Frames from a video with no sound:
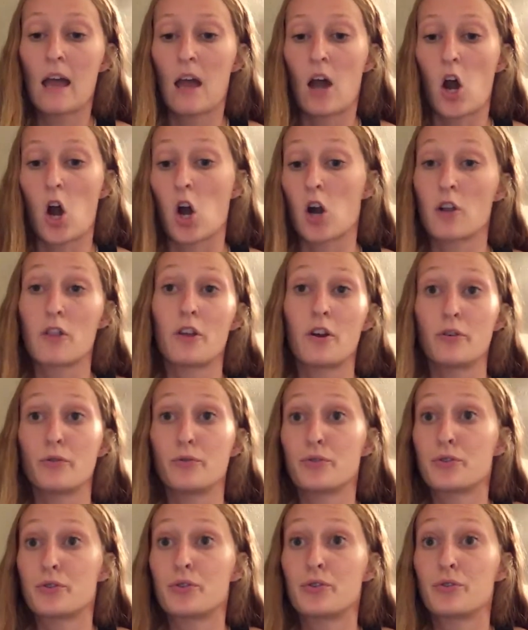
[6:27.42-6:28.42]
are
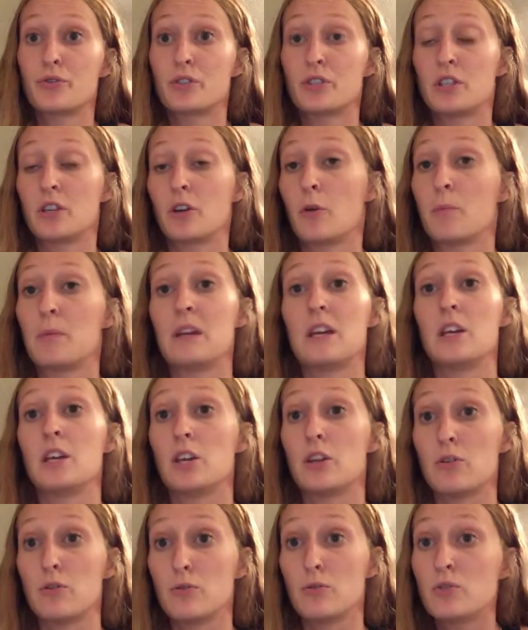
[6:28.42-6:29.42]
those still being
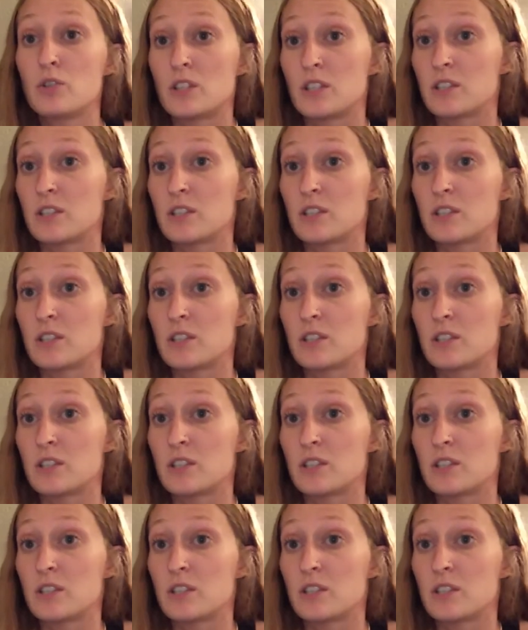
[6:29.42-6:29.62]
used?